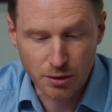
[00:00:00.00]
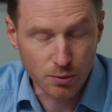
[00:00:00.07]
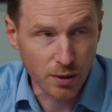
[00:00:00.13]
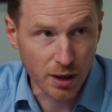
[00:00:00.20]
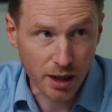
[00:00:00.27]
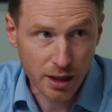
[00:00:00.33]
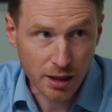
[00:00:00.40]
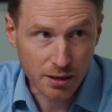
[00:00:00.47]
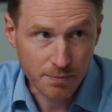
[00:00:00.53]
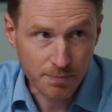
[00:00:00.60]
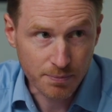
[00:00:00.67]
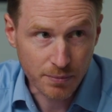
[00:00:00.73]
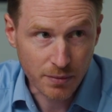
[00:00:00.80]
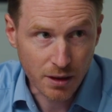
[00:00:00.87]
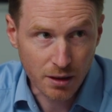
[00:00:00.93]
wide.
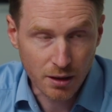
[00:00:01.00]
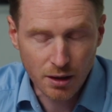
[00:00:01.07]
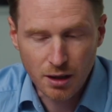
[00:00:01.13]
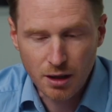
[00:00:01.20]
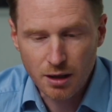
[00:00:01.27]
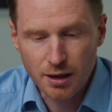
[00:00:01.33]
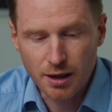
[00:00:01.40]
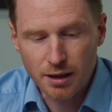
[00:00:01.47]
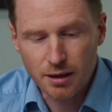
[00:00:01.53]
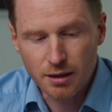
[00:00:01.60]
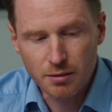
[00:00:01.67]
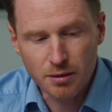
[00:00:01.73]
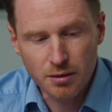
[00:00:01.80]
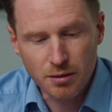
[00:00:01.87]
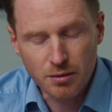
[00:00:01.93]

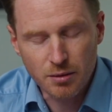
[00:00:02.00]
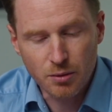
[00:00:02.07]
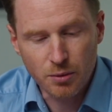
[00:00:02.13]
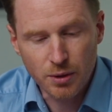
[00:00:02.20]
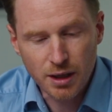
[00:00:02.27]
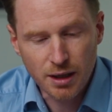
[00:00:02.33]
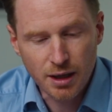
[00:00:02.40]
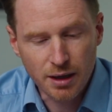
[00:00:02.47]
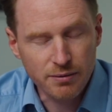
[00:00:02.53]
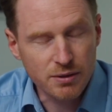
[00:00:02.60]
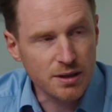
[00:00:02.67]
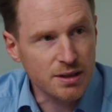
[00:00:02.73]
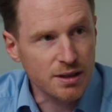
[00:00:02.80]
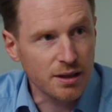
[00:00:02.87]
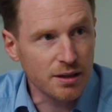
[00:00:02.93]
We have
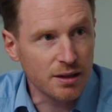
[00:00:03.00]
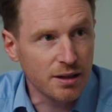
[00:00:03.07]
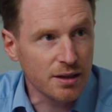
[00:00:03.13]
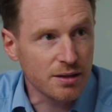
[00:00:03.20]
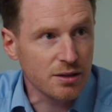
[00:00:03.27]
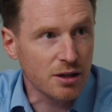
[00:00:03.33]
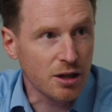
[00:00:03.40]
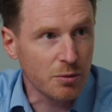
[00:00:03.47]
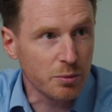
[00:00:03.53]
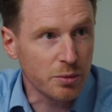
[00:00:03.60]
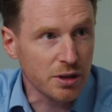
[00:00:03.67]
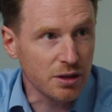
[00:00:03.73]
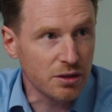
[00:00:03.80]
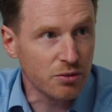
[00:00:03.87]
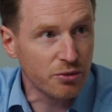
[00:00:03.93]
decided as a
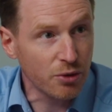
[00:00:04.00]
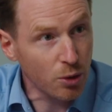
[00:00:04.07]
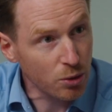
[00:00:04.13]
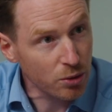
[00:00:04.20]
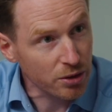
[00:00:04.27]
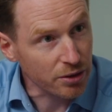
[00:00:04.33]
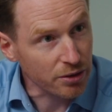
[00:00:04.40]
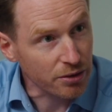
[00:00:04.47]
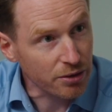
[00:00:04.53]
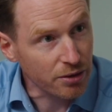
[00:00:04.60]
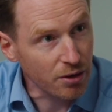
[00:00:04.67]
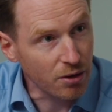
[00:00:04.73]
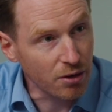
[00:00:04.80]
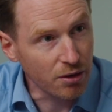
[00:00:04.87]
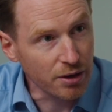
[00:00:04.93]
company to focus
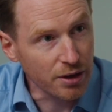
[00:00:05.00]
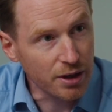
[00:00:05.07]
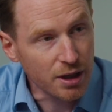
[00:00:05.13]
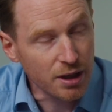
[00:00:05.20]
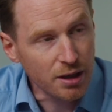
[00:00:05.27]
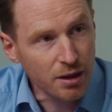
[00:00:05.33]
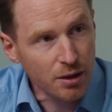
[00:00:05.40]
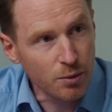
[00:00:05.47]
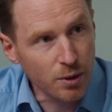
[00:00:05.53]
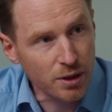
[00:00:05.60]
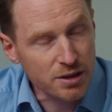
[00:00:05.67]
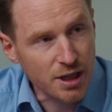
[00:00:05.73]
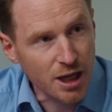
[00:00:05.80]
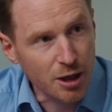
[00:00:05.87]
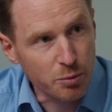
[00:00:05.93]
on
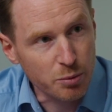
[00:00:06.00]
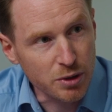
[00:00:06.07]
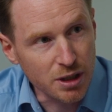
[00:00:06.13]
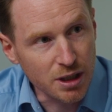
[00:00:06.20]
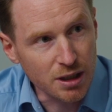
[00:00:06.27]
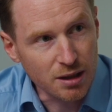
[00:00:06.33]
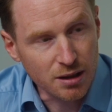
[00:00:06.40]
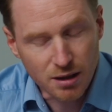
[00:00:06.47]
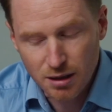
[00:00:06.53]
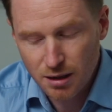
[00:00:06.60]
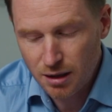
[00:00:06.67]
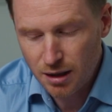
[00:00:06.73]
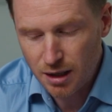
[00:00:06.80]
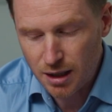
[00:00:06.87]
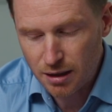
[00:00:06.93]
what's happening
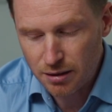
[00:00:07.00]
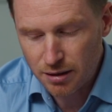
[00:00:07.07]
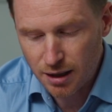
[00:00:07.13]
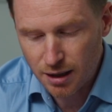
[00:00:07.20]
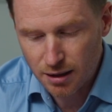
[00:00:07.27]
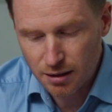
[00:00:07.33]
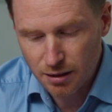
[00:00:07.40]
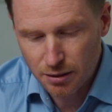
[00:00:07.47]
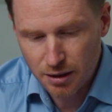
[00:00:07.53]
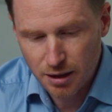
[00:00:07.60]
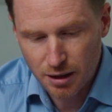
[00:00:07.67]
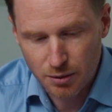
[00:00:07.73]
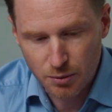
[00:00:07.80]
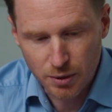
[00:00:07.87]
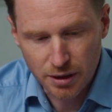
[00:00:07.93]
in the
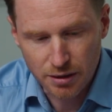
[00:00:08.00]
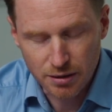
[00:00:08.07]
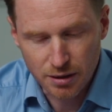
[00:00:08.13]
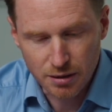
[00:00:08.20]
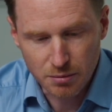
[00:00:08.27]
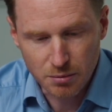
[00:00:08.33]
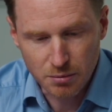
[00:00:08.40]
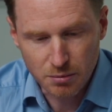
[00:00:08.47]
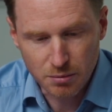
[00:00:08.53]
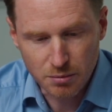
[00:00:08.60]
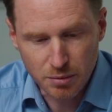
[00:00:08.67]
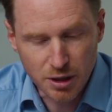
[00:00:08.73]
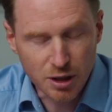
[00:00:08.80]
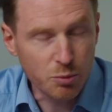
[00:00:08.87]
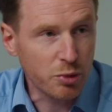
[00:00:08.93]
healthcare with a
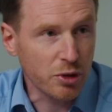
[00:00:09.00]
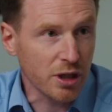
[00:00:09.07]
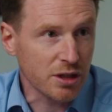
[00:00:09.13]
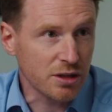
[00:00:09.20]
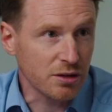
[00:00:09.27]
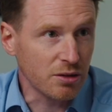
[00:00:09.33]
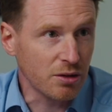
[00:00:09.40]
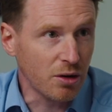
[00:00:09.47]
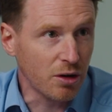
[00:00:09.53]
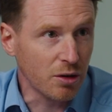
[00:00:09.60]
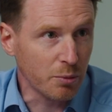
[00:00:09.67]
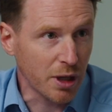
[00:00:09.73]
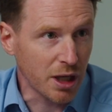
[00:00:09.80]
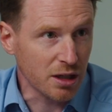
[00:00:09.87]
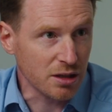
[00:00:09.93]
big pressure
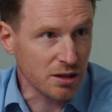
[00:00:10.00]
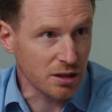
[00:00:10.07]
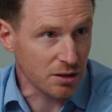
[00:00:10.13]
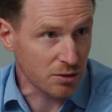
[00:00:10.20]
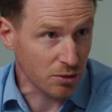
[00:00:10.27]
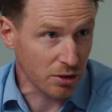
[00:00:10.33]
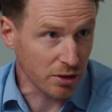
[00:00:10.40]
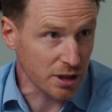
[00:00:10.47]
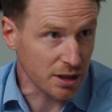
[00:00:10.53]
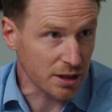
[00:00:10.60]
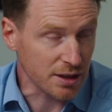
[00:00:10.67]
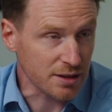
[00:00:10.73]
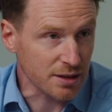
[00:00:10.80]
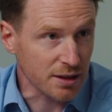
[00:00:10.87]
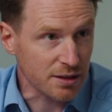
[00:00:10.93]
on managing chronic
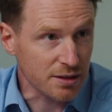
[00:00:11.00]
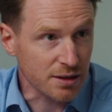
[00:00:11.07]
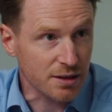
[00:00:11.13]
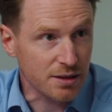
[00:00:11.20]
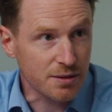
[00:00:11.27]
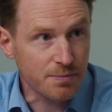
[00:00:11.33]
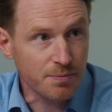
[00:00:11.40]
diseases.